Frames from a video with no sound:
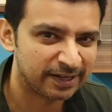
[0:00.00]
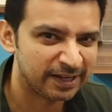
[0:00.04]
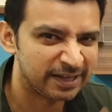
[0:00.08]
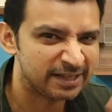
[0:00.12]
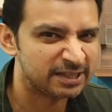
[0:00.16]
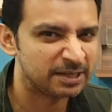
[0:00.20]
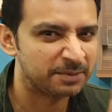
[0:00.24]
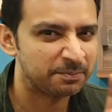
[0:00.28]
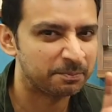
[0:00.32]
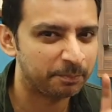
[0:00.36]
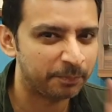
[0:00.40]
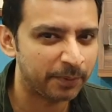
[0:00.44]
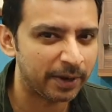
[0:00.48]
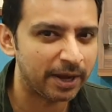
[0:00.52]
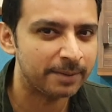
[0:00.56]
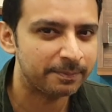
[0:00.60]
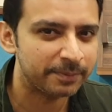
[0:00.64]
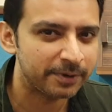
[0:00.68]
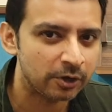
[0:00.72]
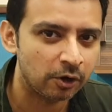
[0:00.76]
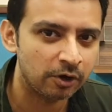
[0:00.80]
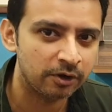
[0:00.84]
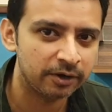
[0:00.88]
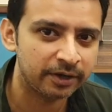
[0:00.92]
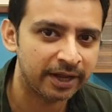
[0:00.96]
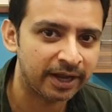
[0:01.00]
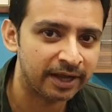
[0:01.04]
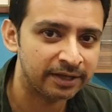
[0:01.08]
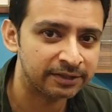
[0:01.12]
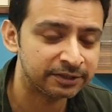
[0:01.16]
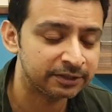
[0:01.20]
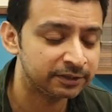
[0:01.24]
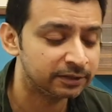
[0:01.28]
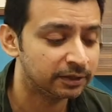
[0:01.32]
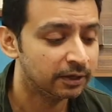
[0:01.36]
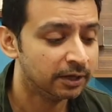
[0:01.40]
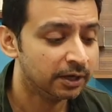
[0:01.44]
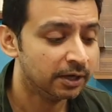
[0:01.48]
It's a piping hot
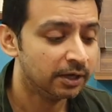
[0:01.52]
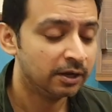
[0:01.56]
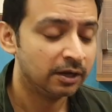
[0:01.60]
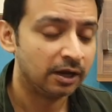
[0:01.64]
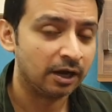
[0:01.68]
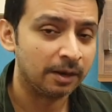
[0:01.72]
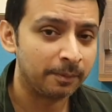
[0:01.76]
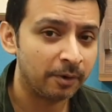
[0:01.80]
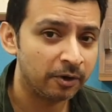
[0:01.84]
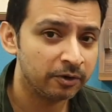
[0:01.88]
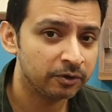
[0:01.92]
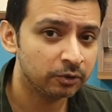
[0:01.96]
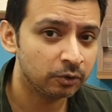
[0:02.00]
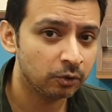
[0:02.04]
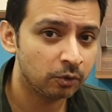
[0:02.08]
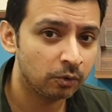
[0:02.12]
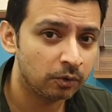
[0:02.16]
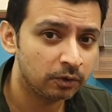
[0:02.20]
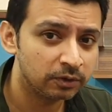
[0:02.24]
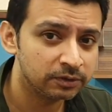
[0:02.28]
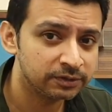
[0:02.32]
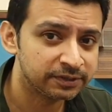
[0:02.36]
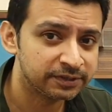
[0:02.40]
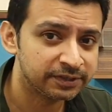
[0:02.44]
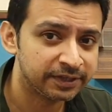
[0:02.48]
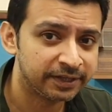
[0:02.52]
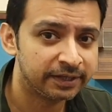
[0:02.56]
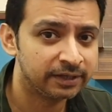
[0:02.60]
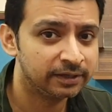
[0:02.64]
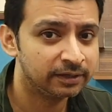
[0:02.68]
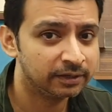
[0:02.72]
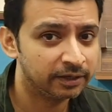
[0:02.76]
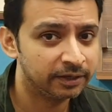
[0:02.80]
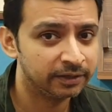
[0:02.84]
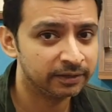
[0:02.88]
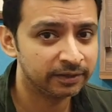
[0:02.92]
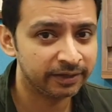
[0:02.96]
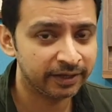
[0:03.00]
gadget about to go on
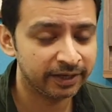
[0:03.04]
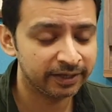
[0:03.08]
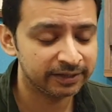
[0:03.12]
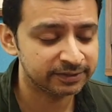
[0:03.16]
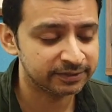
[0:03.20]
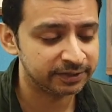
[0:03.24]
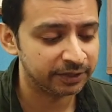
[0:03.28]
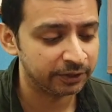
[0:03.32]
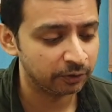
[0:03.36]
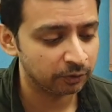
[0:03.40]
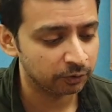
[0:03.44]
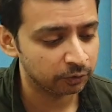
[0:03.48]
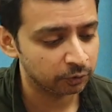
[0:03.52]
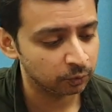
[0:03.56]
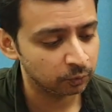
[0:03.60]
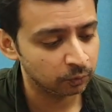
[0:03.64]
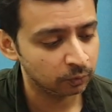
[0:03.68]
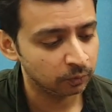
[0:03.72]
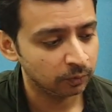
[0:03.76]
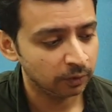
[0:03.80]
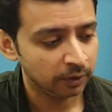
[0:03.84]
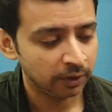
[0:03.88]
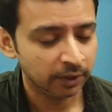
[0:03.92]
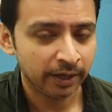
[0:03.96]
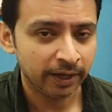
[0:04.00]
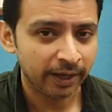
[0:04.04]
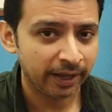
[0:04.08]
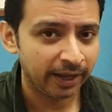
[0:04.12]
sale in the next day or two,